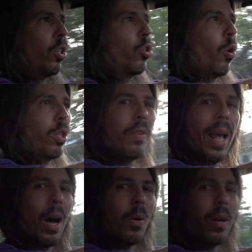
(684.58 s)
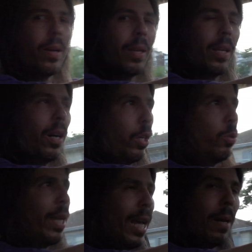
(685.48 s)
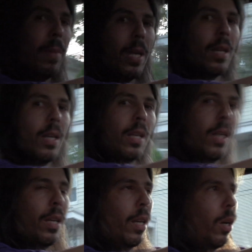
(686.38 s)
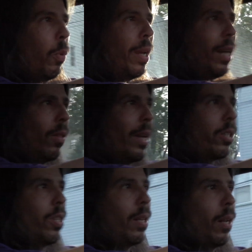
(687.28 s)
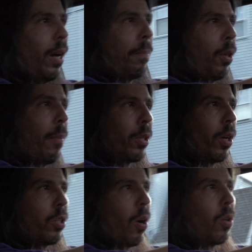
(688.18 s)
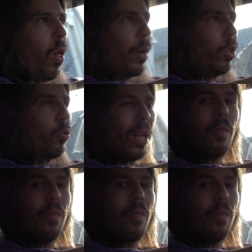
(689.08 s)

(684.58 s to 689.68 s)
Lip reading: charge of an hour? Are you kidding me? We get less than a plumber does to unclog your drain in